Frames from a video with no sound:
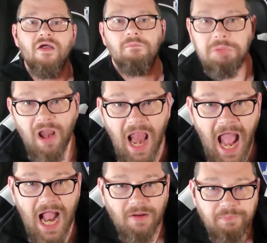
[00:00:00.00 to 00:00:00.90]

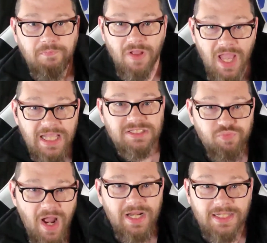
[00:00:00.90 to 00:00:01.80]
black is
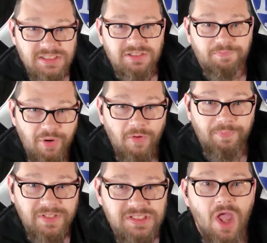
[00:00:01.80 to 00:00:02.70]
what is the
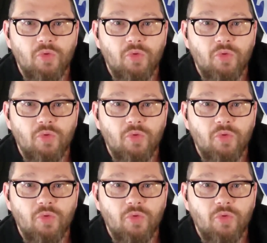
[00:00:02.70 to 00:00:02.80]
purpose,